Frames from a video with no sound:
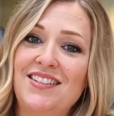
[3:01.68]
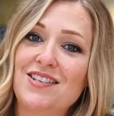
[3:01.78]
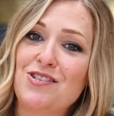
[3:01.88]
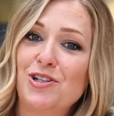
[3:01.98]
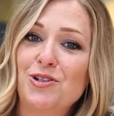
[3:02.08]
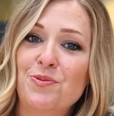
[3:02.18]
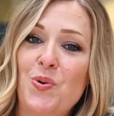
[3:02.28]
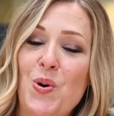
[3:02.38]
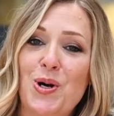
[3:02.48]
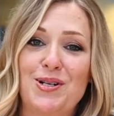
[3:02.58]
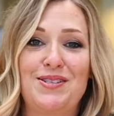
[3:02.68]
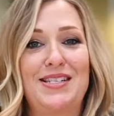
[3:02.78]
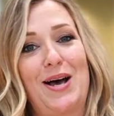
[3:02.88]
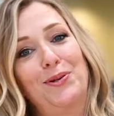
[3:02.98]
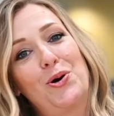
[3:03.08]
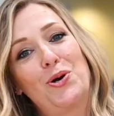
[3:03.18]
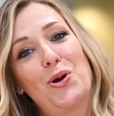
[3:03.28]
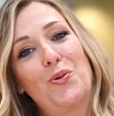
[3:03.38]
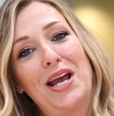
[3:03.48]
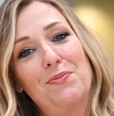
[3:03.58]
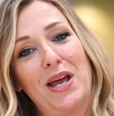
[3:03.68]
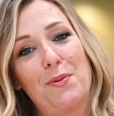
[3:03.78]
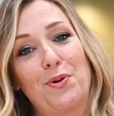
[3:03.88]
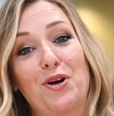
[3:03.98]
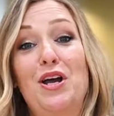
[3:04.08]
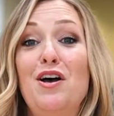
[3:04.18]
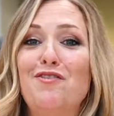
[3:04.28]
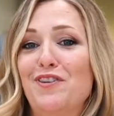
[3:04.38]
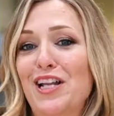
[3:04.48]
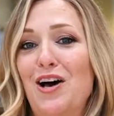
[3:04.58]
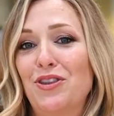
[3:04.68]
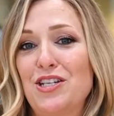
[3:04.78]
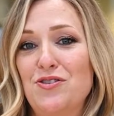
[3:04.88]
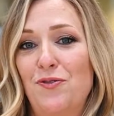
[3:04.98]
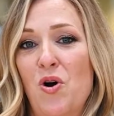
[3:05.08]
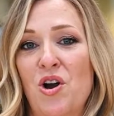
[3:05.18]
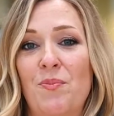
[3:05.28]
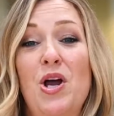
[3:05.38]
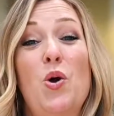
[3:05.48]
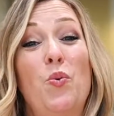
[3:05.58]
us to learn more, download our white paper, fill out this form.